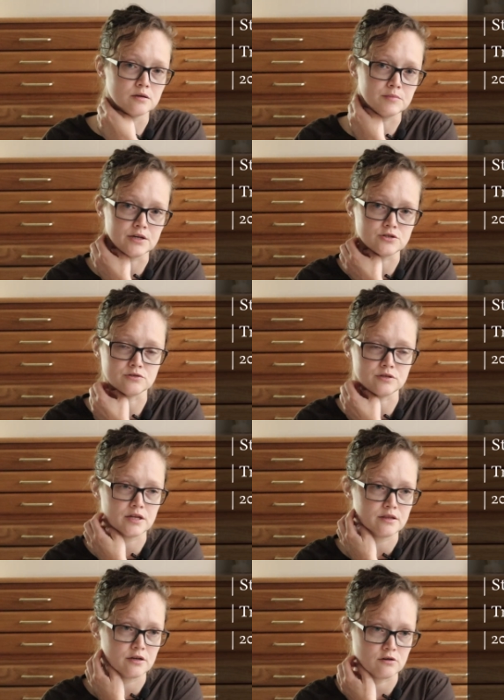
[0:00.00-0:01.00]
make sure
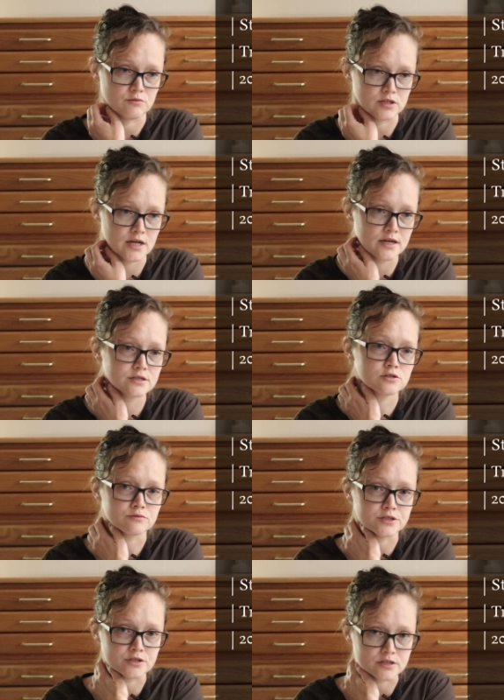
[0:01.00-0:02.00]
that they are relaxed,
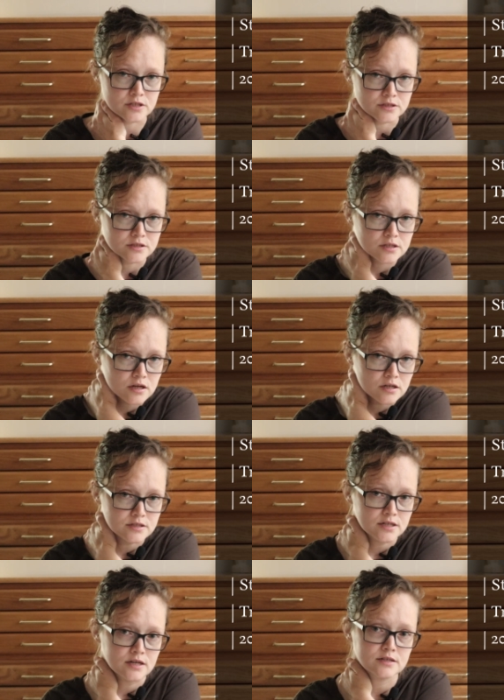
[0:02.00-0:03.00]
reaching down into the
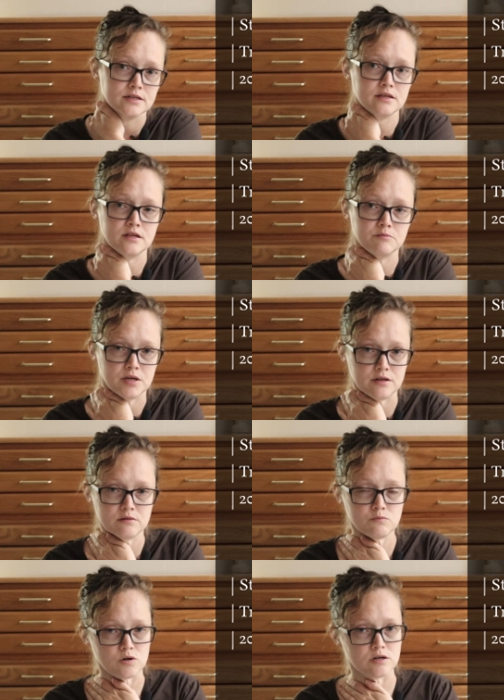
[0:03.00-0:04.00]
contact at the
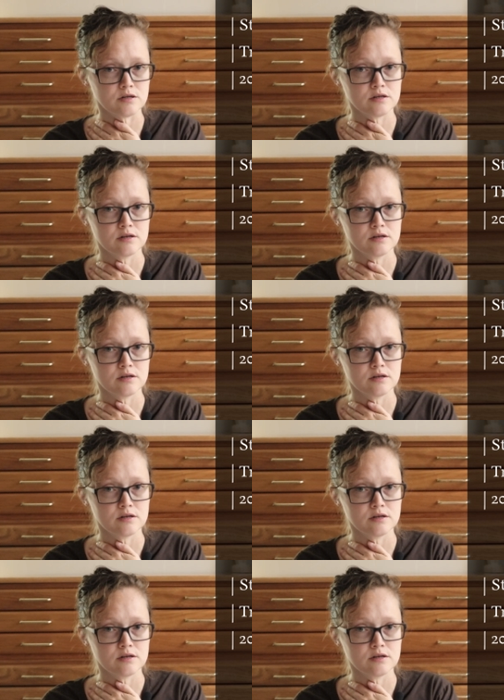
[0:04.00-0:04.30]
medium walk,